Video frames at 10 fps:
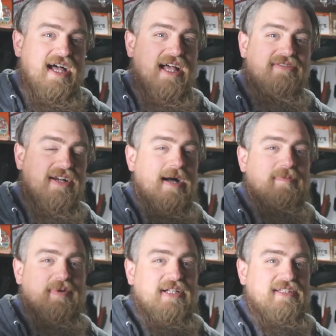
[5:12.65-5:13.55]
I'll
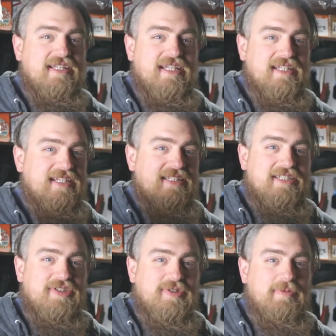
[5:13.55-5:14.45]
drop a link in
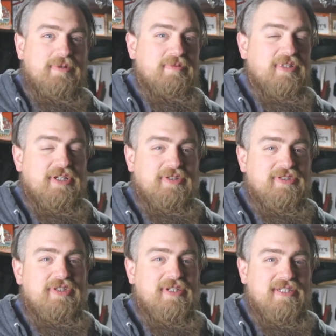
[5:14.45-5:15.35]
the description below
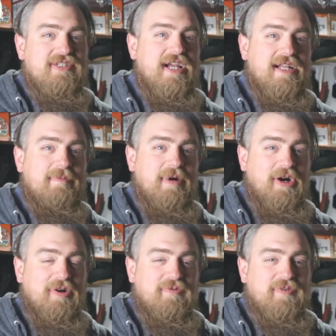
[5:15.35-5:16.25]
so you can check them
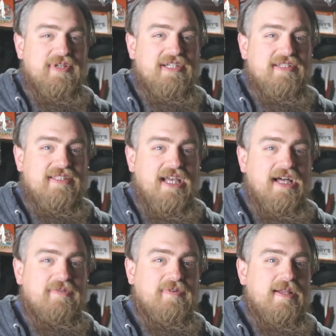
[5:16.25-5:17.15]
out for
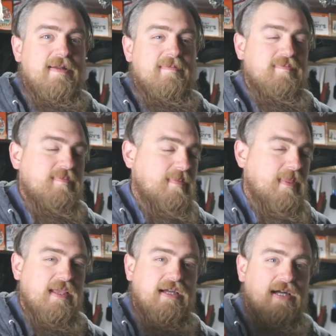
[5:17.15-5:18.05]
yourself.
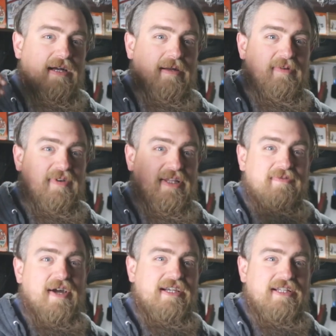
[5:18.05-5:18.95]
If I can
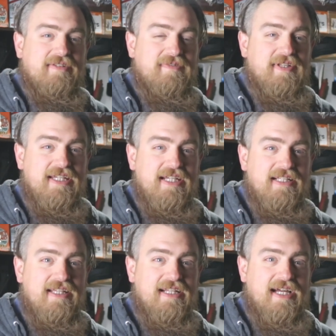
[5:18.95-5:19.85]
find an
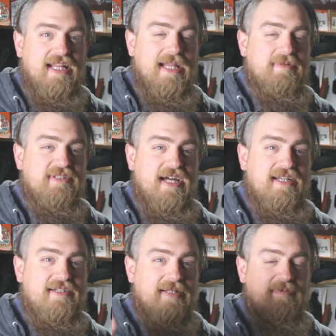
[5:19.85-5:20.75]
affiliate link on
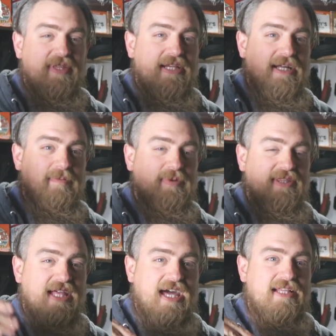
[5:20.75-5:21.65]
Amazon or something, I'll
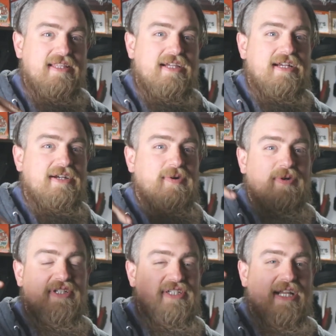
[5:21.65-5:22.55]
put that in there,
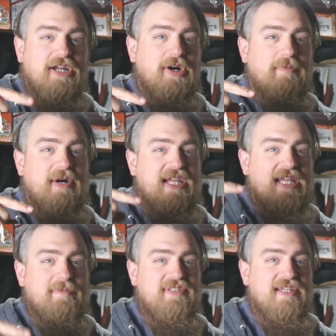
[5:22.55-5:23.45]
or check out my
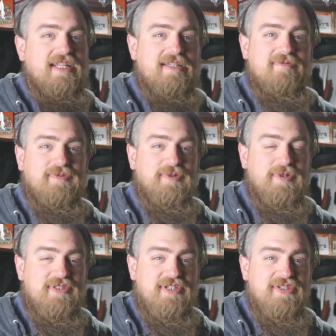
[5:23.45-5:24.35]
Amazon
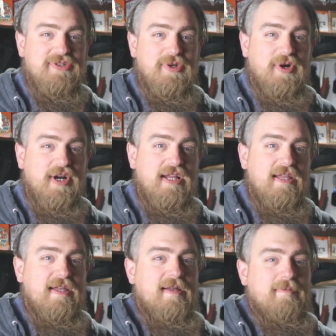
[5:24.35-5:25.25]
influencer store.
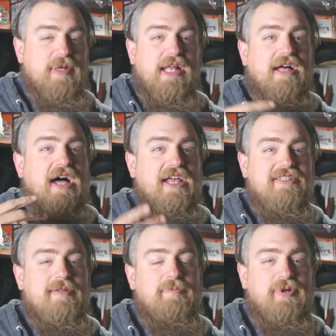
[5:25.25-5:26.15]
But I'll
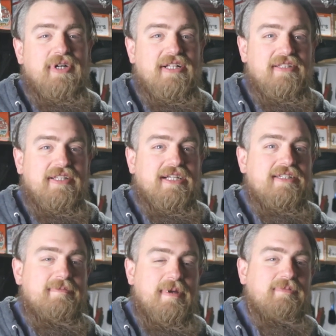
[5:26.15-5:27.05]
also put a link
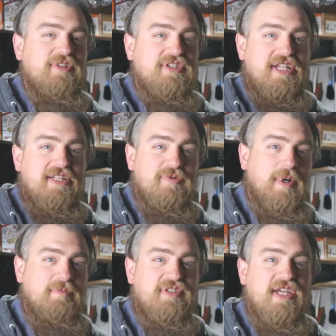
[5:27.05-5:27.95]
to Memphis Shades
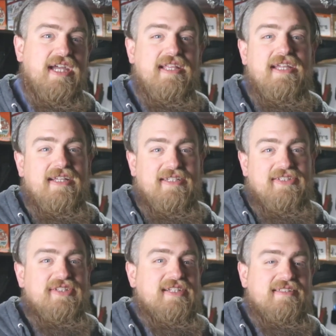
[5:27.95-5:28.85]
website
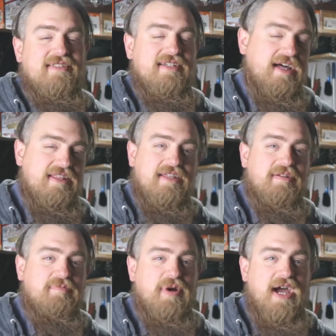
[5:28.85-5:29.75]
so you can see all the
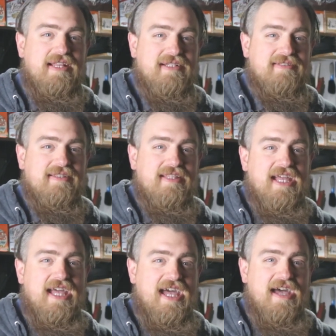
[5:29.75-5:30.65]
other products that
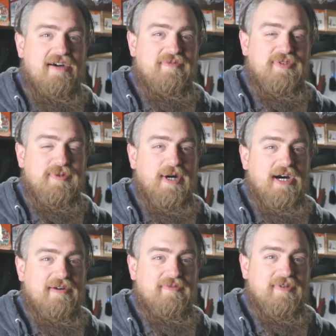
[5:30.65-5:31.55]
they have to
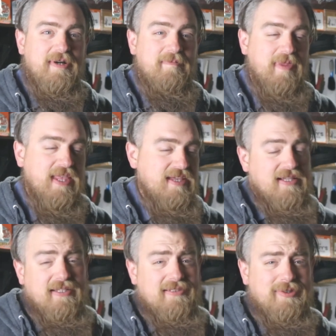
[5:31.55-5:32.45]
offer.
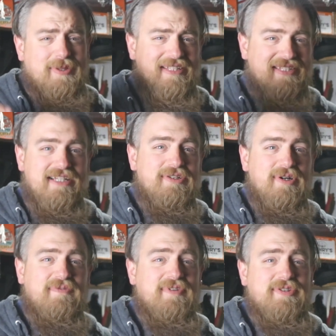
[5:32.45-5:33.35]
So that's going to
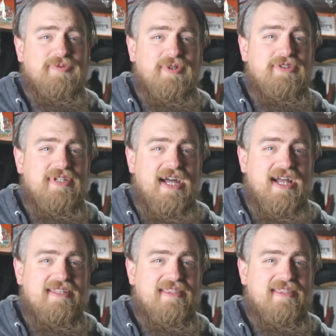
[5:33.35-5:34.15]
do it for this one, you guys.